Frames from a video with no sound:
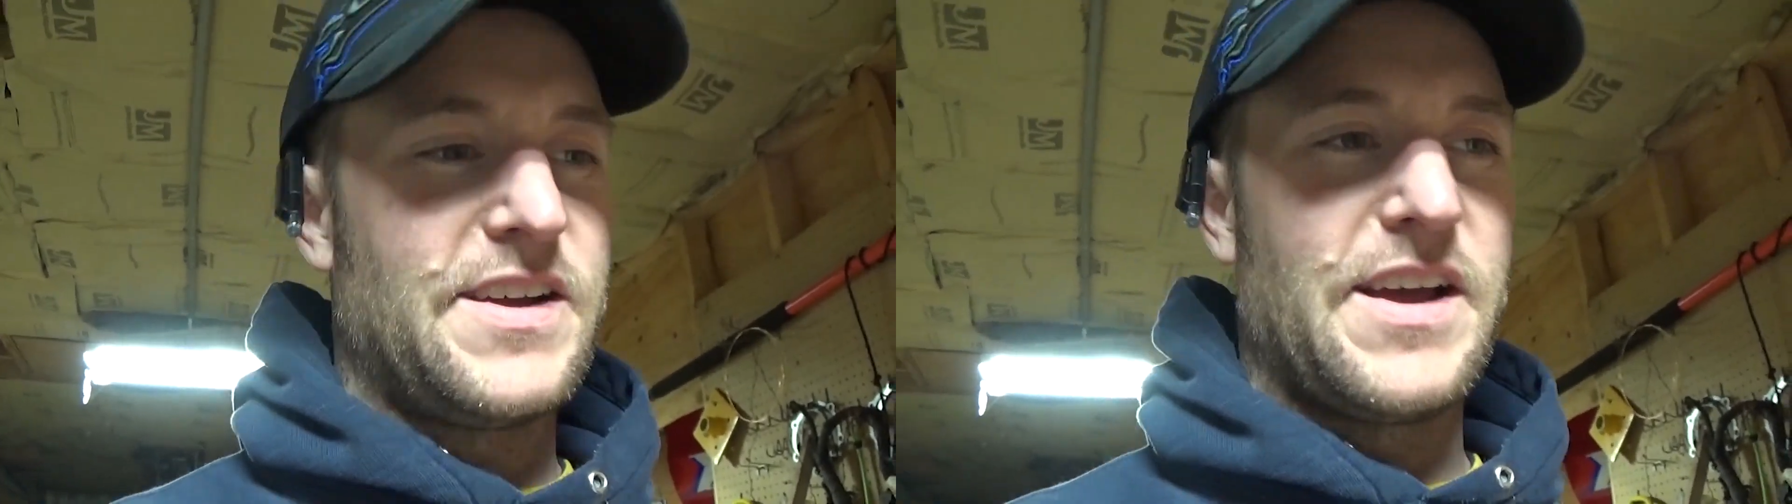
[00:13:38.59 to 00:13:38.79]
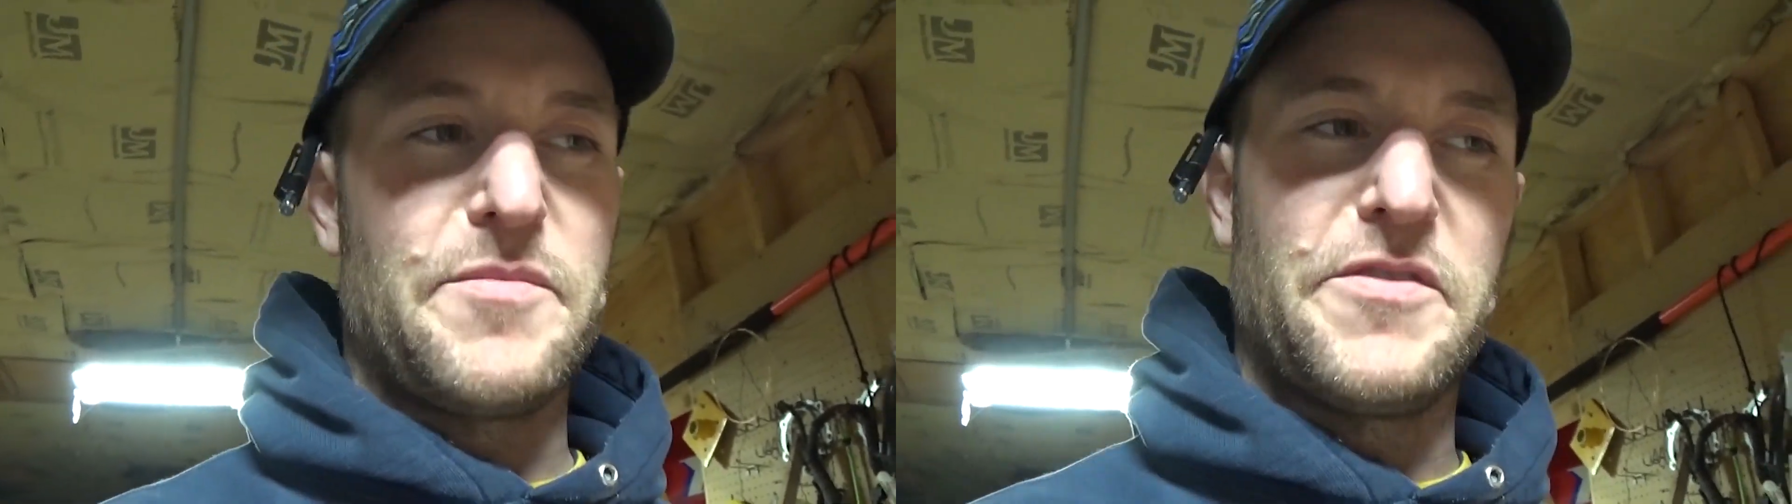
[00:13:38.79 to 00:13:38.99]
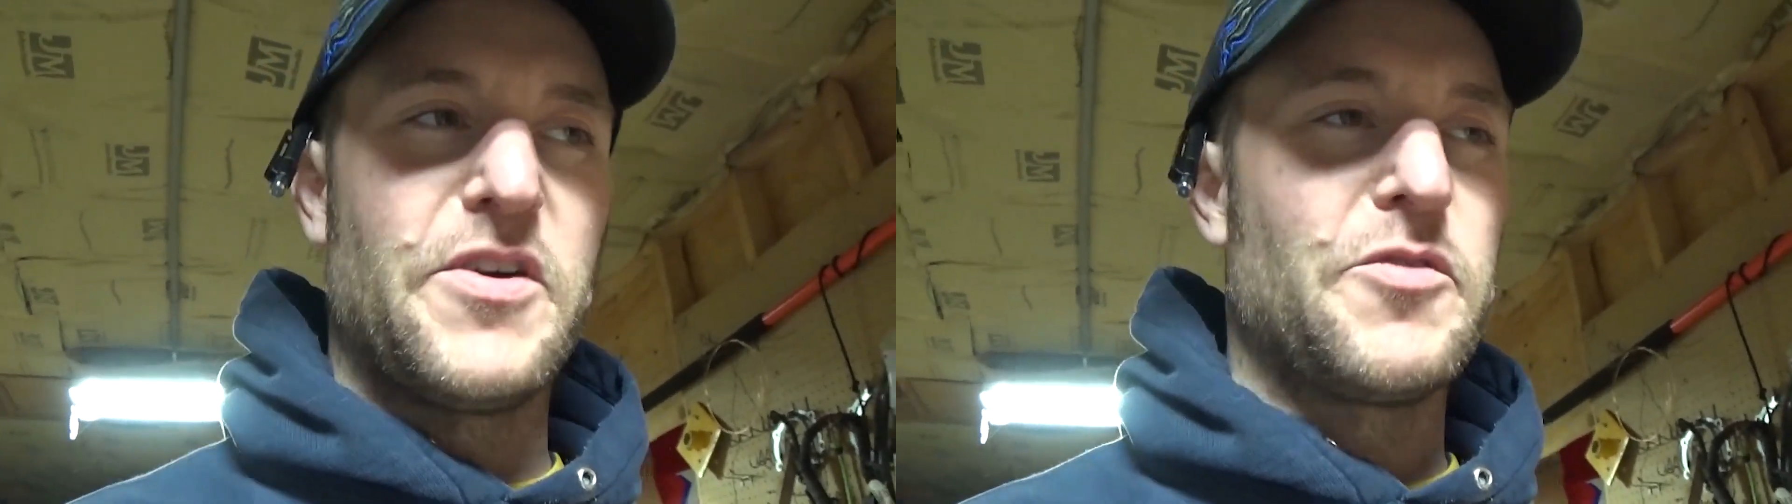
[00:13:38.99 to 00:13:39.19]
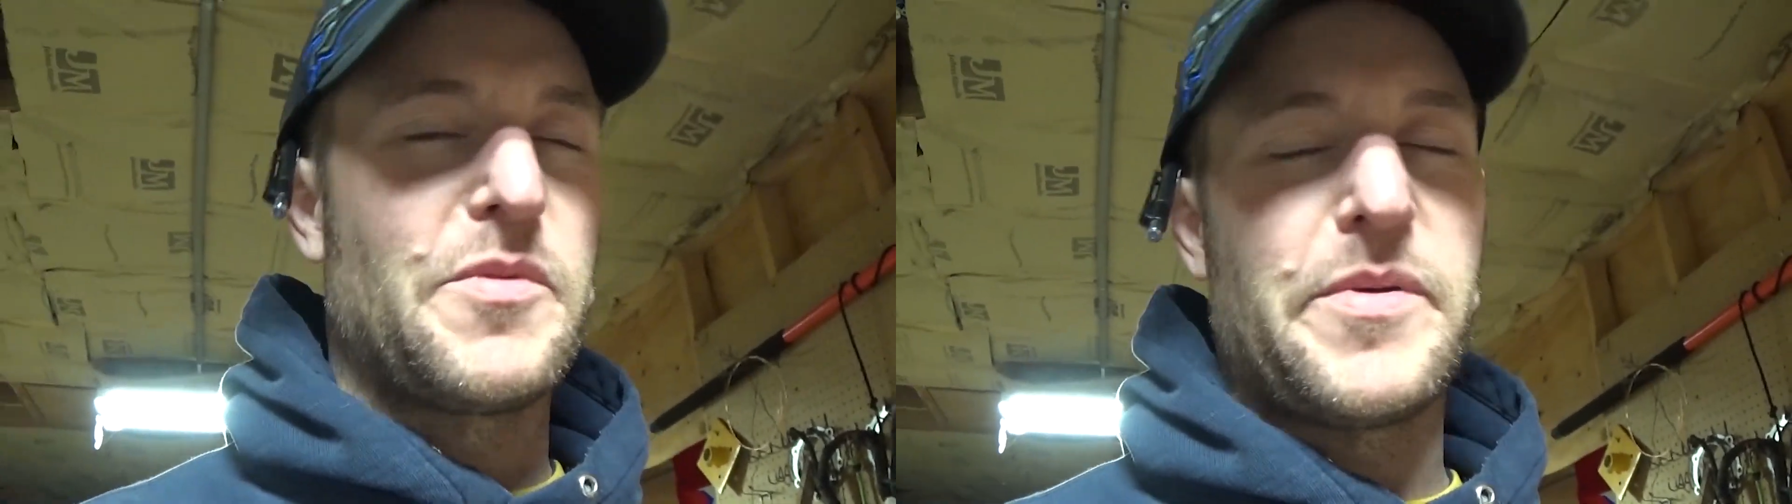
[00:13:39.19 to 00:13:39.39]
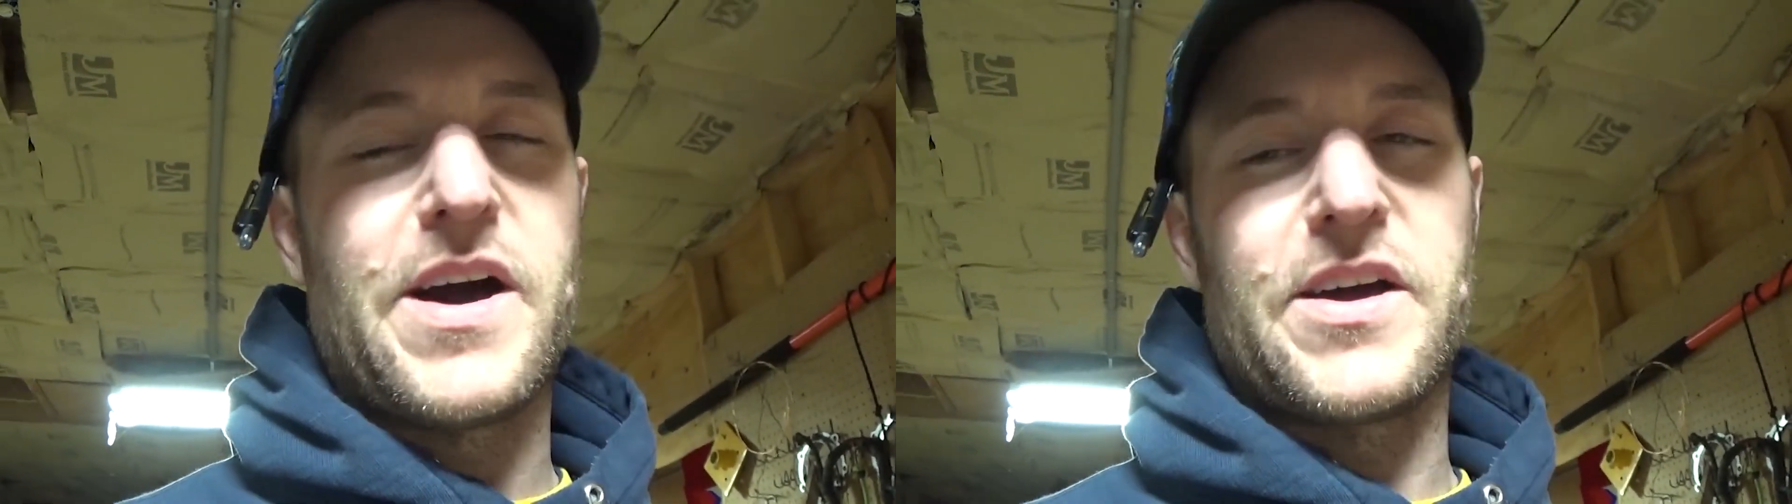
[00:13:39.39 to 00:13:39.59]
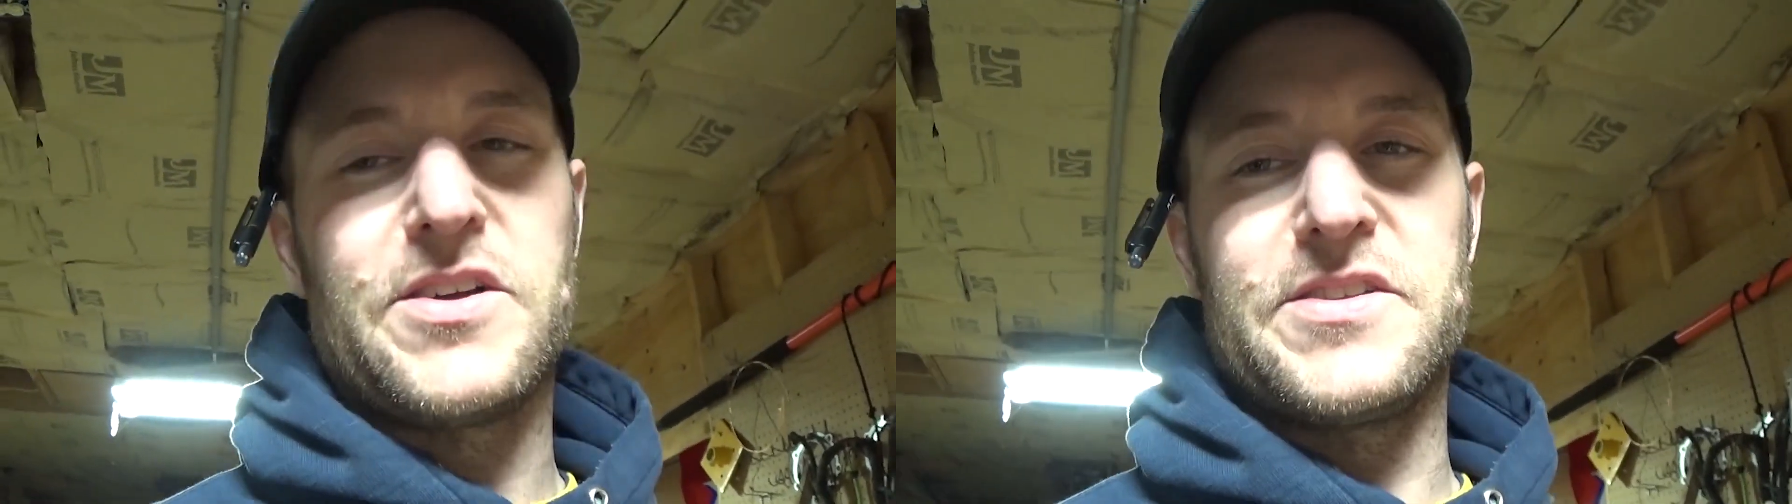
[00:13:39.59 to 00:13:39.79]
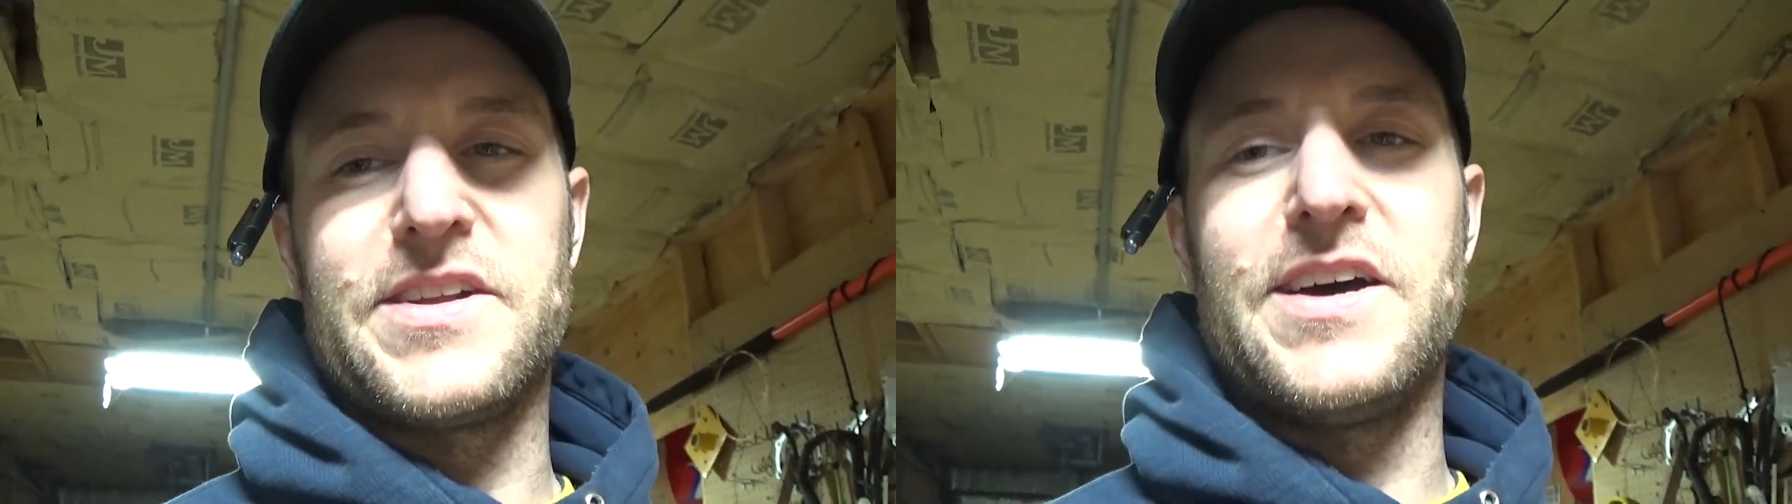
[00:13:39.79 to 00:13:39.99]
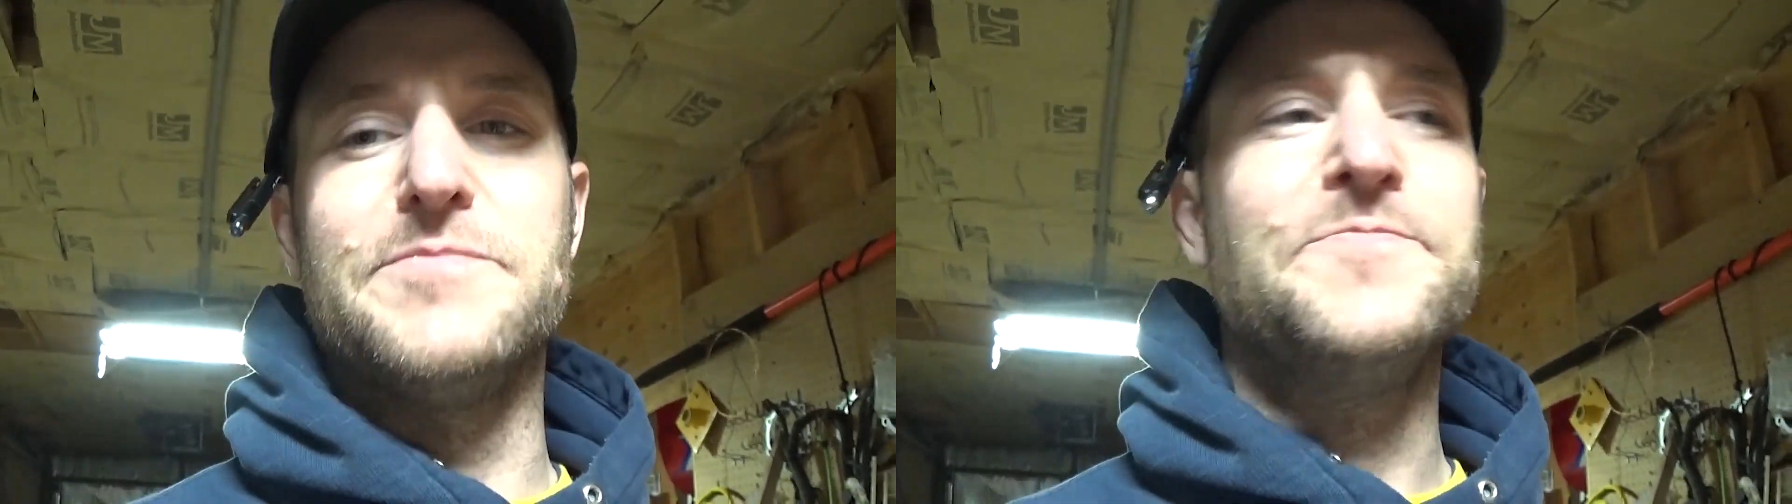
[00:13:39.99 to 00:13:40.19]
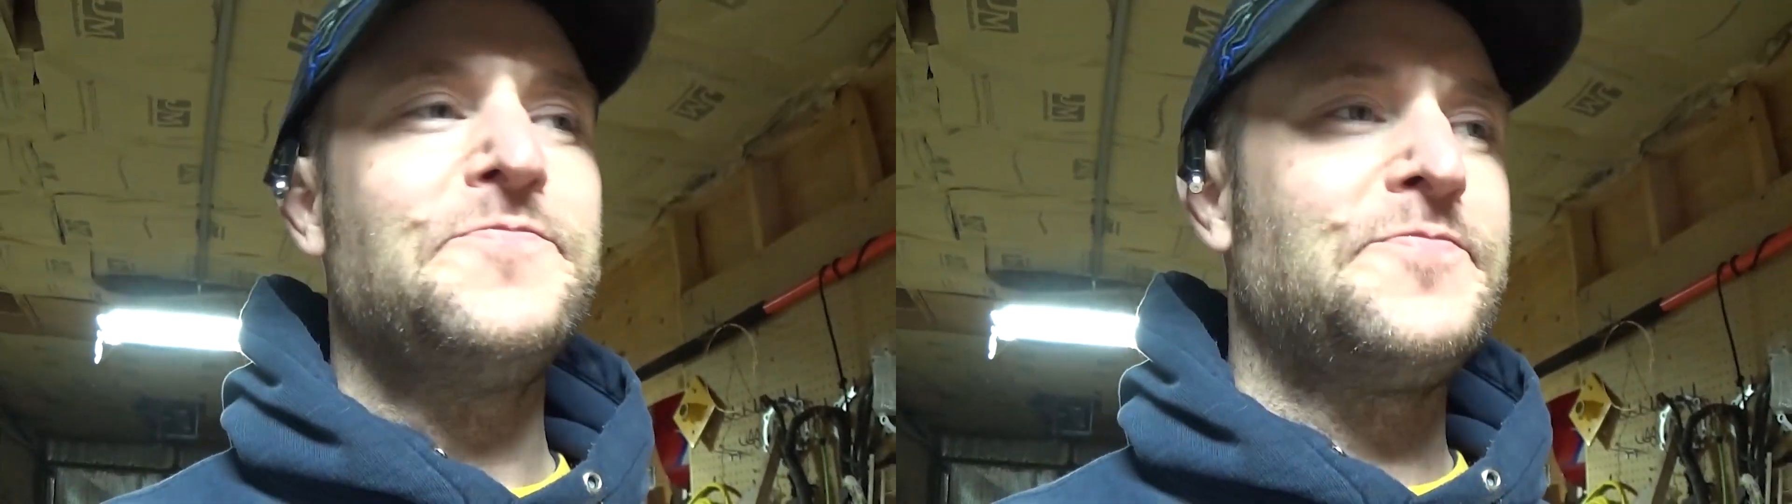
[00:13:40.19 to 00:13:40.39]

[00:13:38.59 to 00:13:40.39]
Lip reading: I got my phone in my pocket all the time.